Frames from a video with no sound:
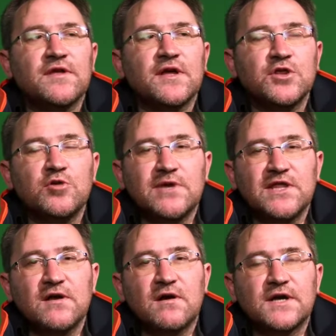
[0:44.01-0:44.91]
new
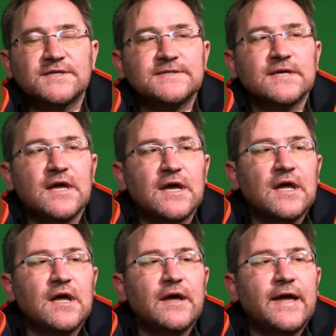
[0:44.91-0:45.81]
media arts,
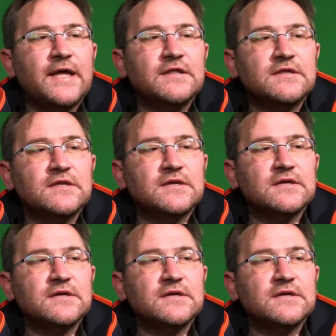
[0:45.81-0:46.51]
and